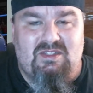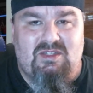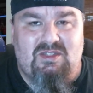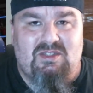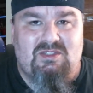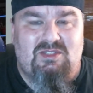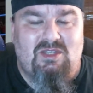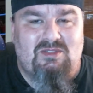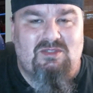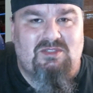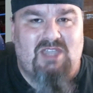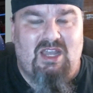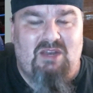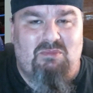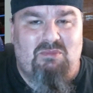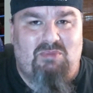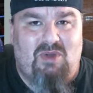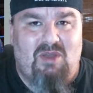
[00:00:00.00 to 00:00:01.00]
Usos
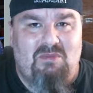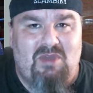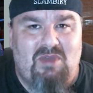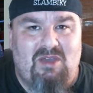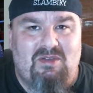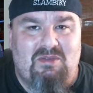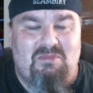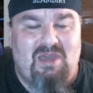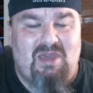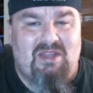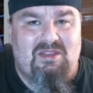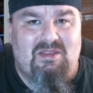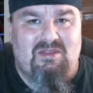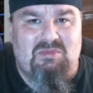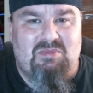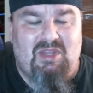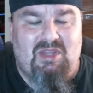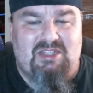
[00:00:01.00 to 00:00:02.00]
cut a promo about
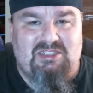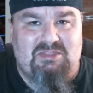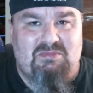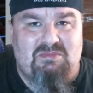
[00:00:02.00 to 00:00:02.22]
the Bludgeon